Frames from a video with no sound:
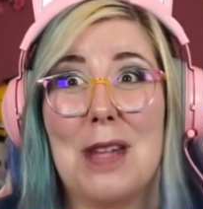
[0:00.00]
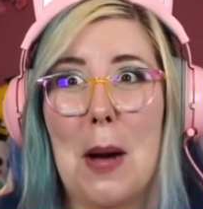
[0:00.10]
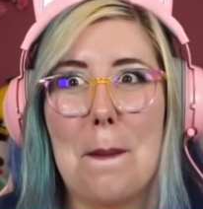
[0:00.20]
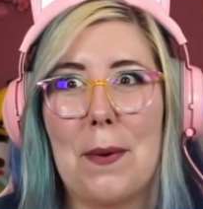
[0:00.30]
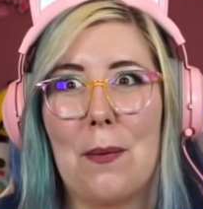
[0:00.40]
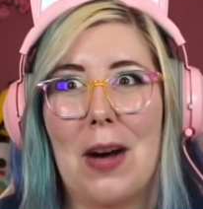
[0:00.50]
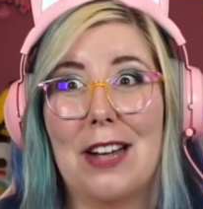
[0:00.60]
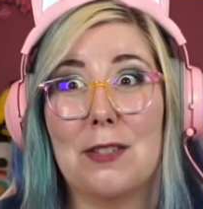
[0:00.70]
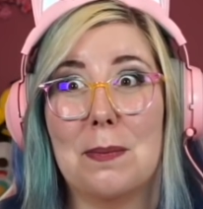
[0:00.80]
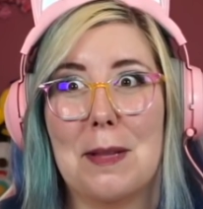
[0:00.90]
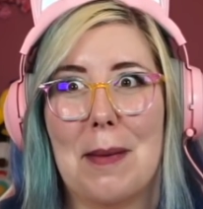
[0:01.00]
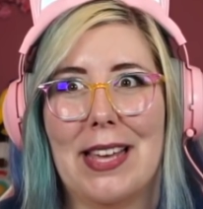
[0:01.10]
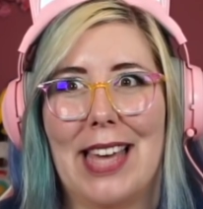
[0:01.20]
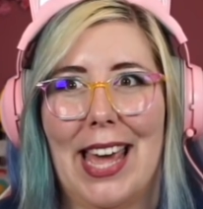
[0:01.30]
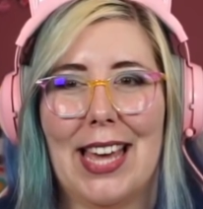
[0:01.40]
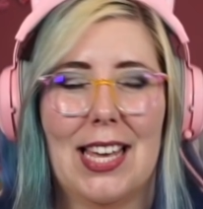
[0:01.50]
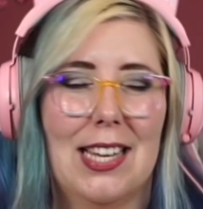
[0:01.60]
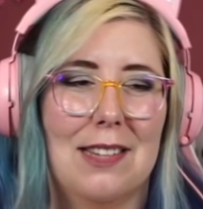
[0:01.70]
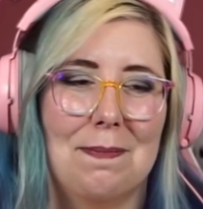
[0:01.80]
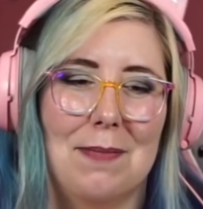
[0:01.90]
Don't put wasps in my cake.
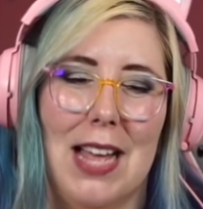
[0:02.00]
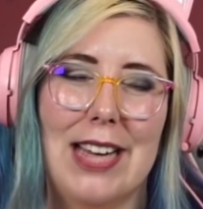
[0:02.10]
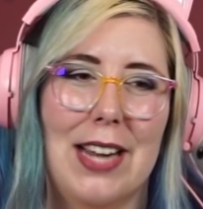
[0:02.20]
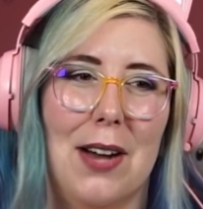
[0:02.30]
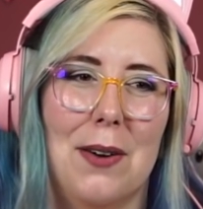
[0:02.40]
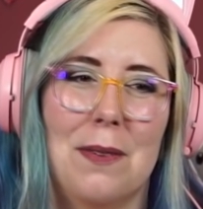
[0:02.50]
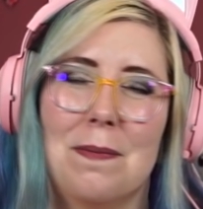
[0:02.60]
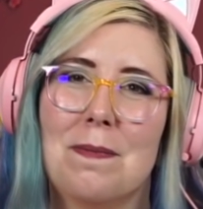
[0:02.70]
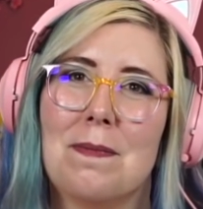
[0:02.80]
And oh.